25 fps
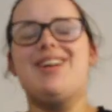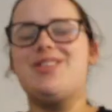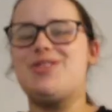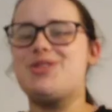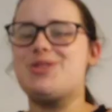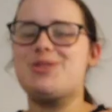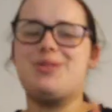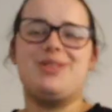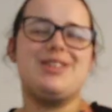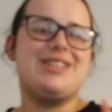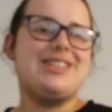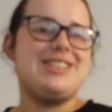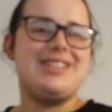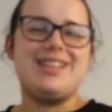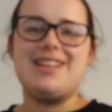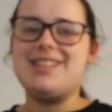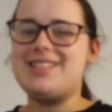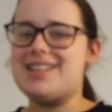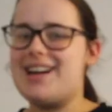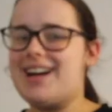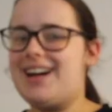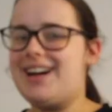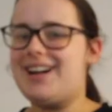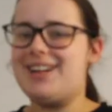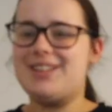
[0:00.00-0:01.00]
just want to sit
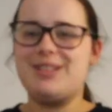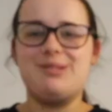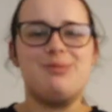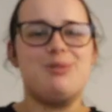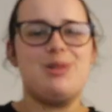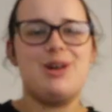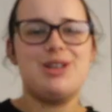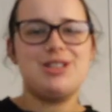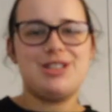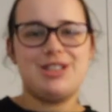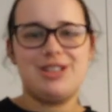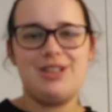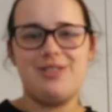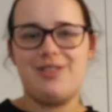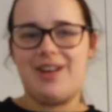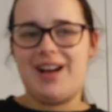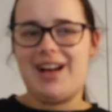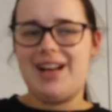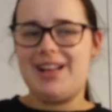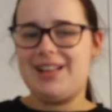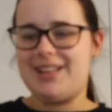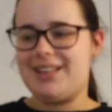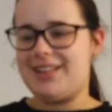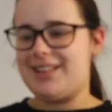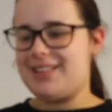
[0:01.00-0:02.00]
down and watch Love
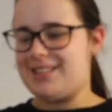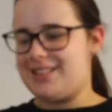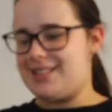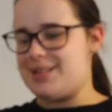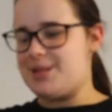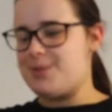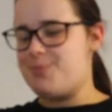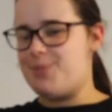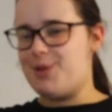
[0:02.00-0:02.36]
Island,